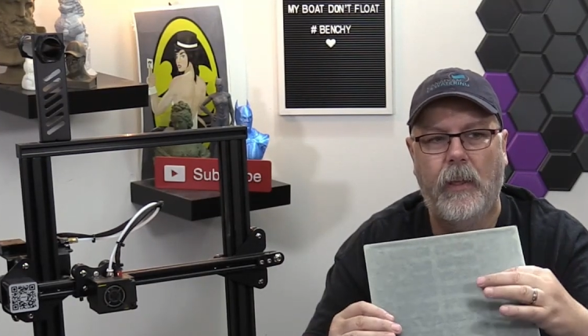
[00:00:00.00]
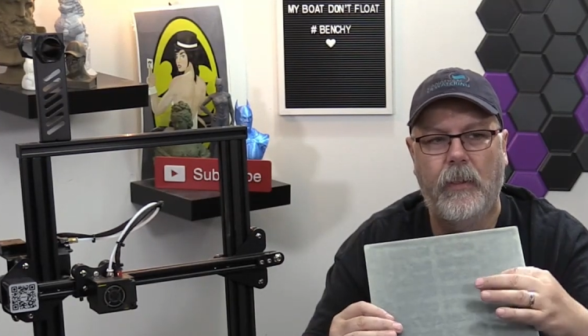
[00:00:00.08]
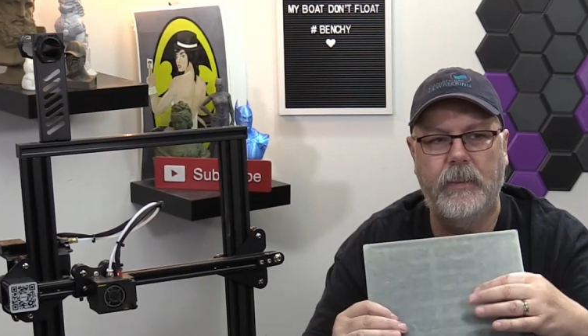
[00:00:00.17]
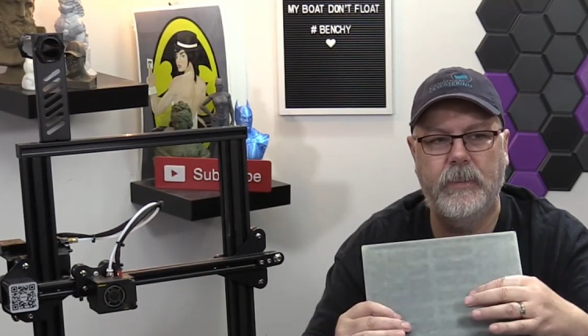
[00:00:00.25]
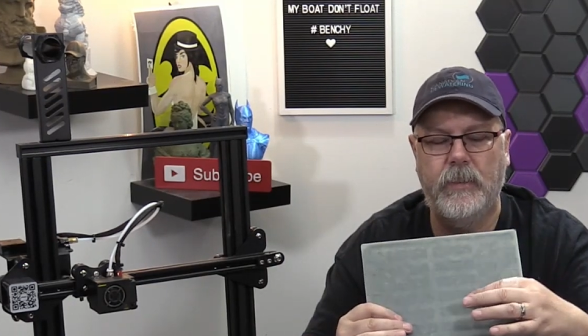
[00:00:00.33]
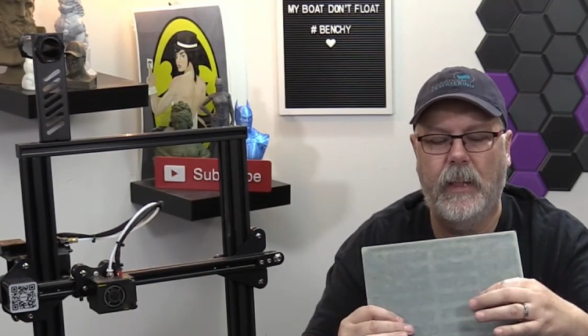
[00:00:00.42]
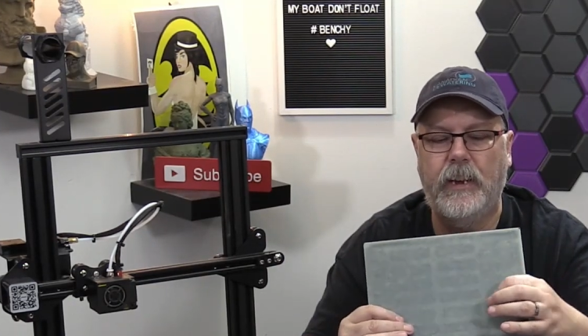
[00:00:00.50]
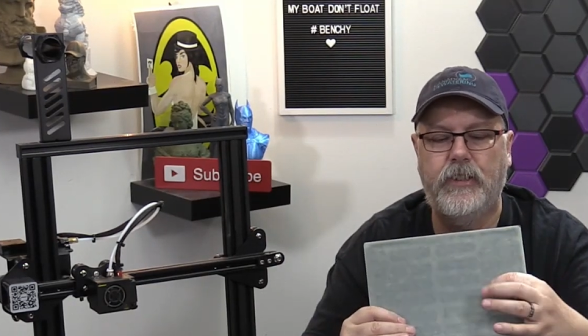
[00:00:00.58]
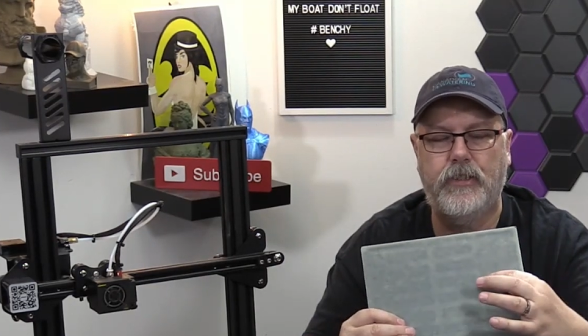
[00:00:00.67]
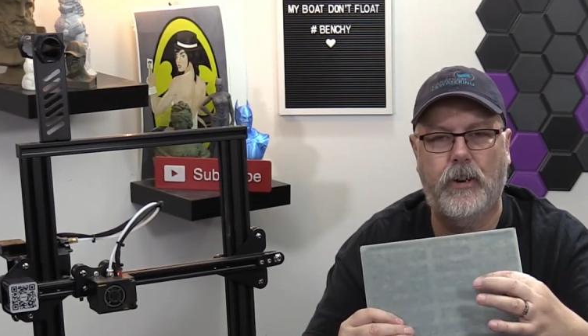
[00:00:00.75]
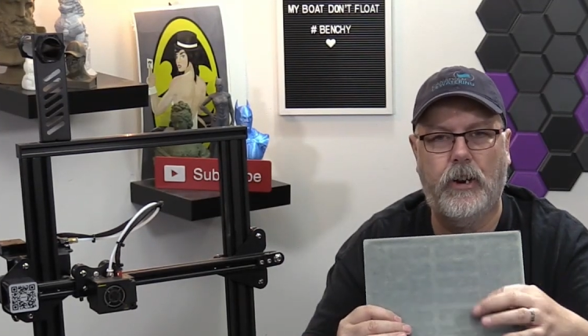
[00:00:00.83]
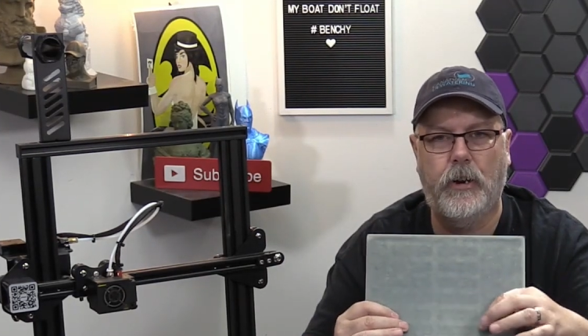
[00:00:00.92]
This is like
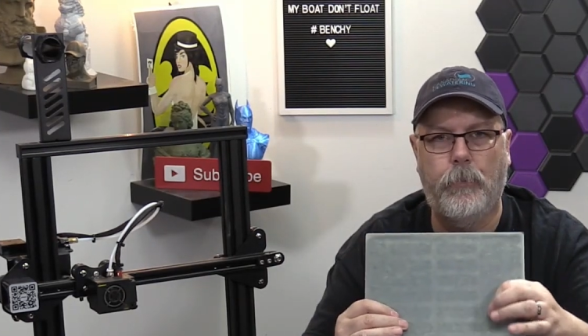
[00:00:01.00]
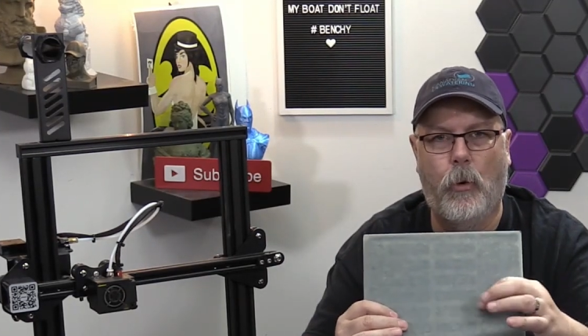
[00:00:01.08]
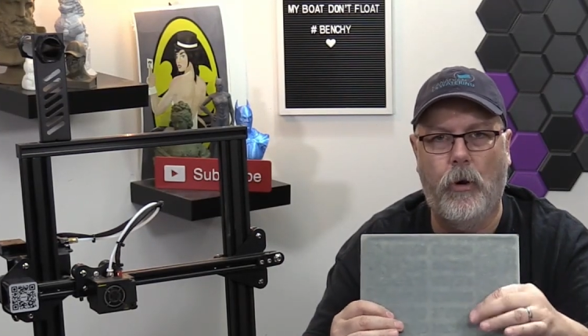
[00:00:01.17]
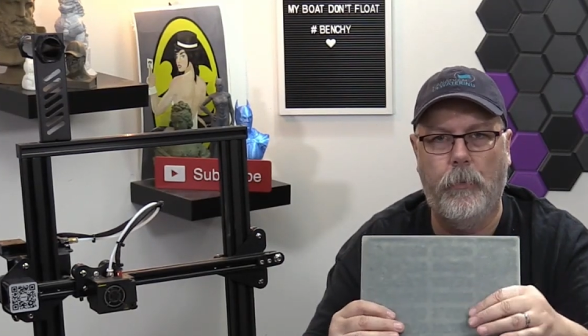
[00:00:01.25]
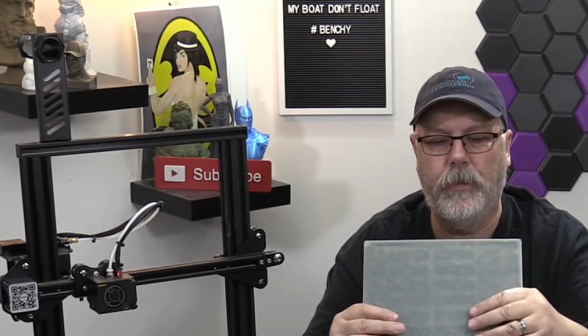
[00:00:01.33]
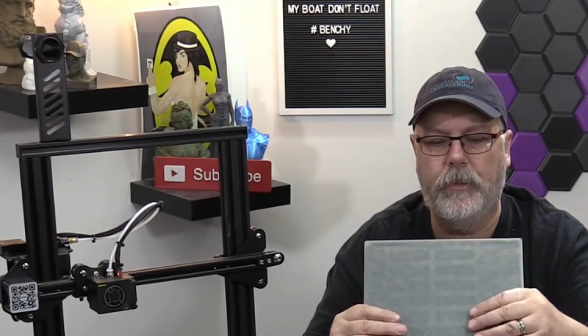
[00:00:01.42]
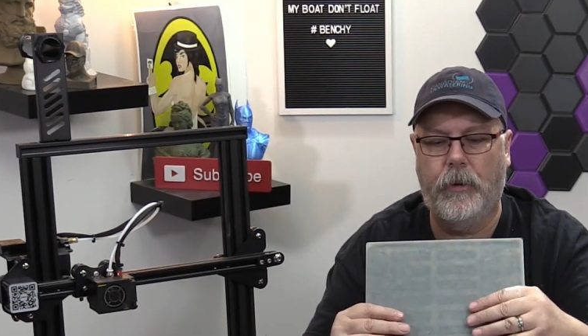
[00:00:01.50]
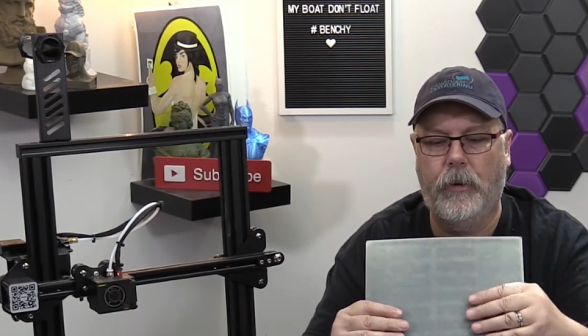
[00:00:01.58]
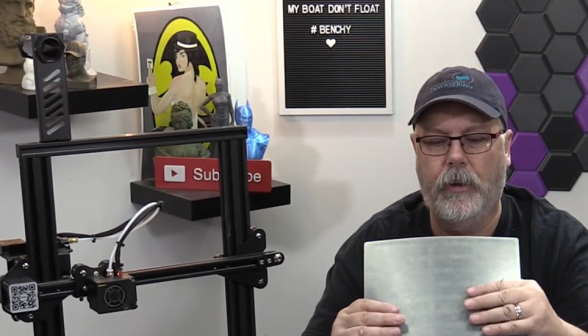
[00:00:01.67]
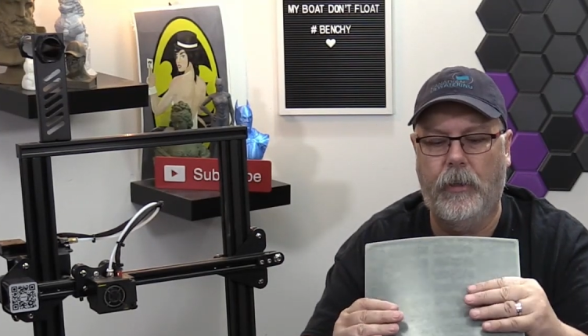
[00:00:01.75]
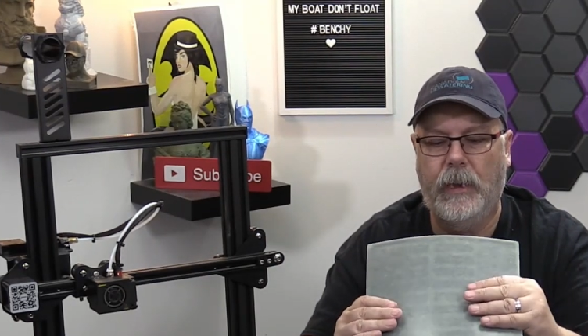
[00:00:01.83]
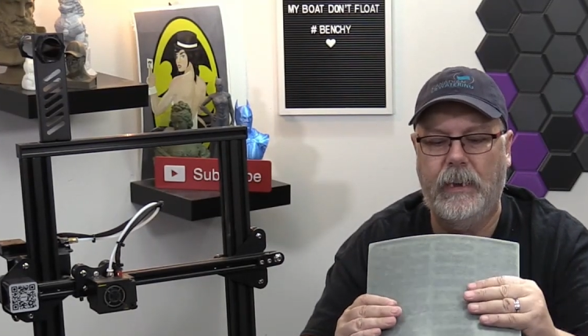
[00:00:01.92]
circuit board
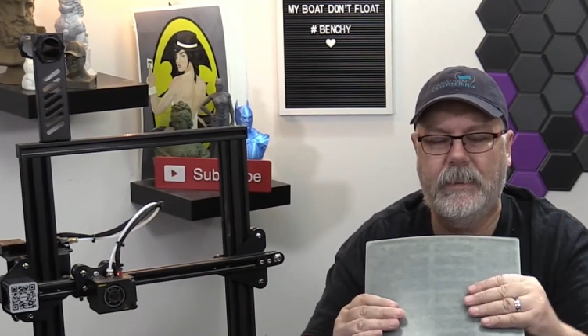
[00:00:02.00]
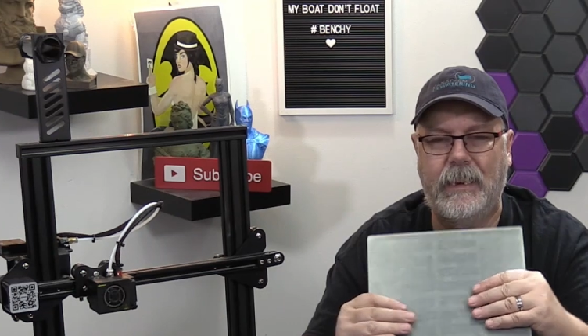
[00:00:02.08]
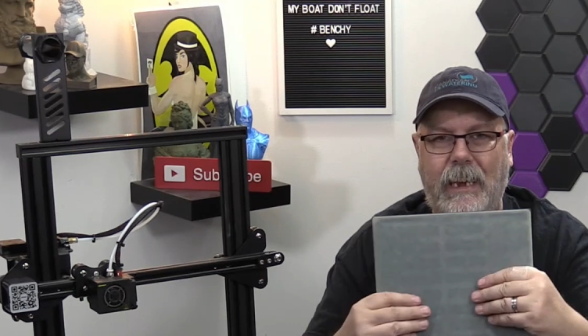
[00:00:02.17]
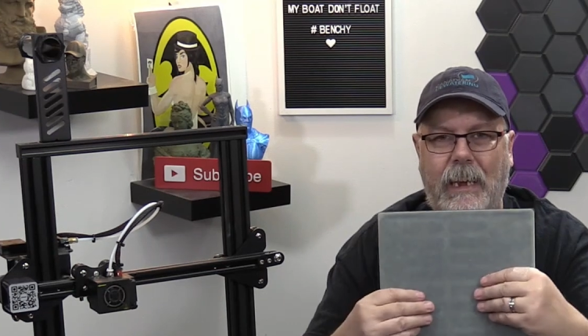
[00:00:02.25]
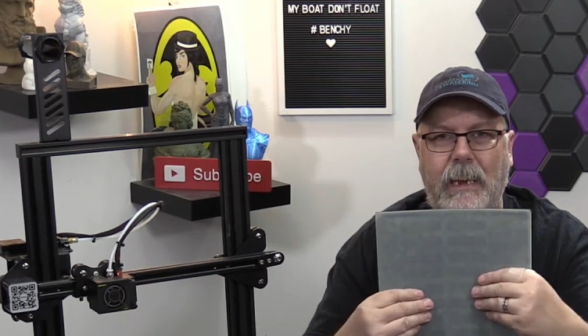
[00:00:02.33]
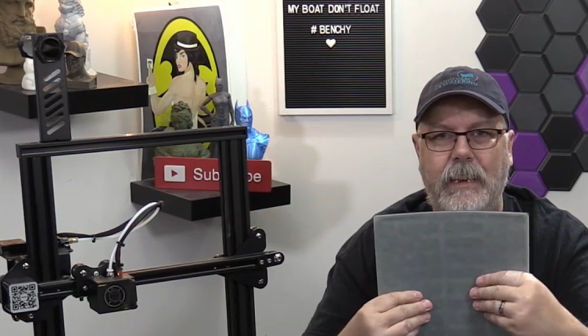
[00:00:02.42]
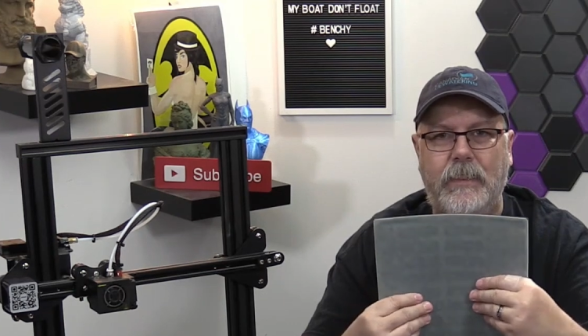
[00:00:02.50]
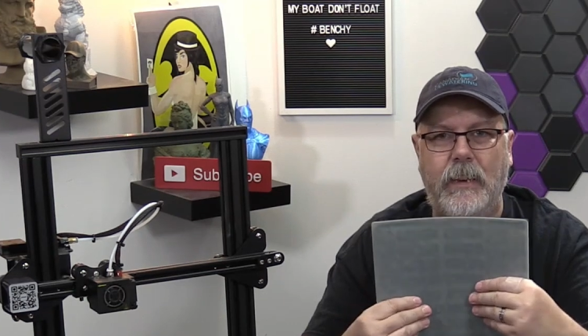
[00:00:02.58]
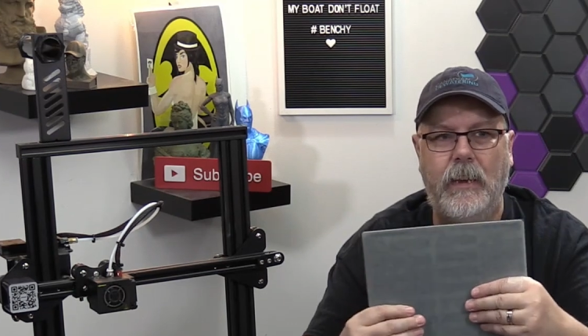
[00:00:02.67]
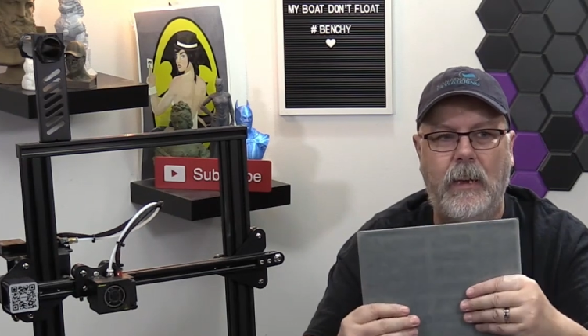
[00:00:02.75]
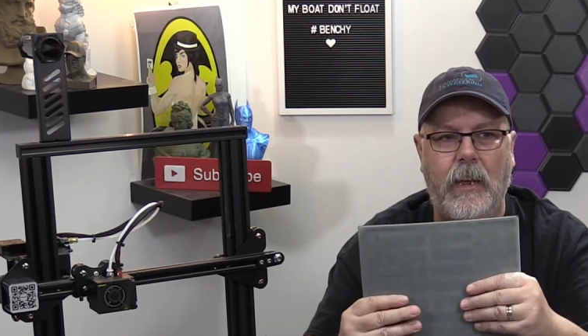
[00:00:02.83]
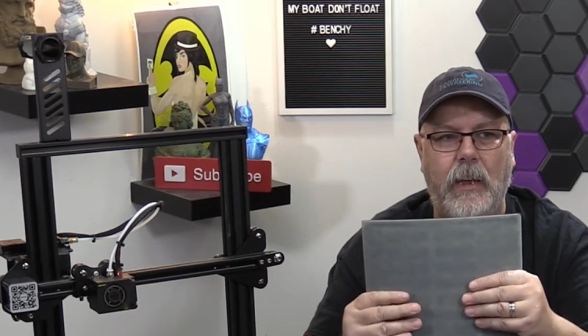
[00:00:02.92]
material. It's
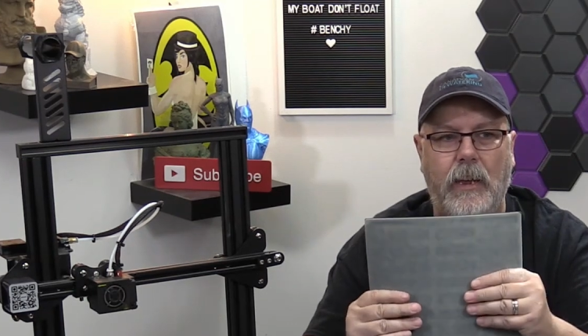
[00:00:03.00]
easy.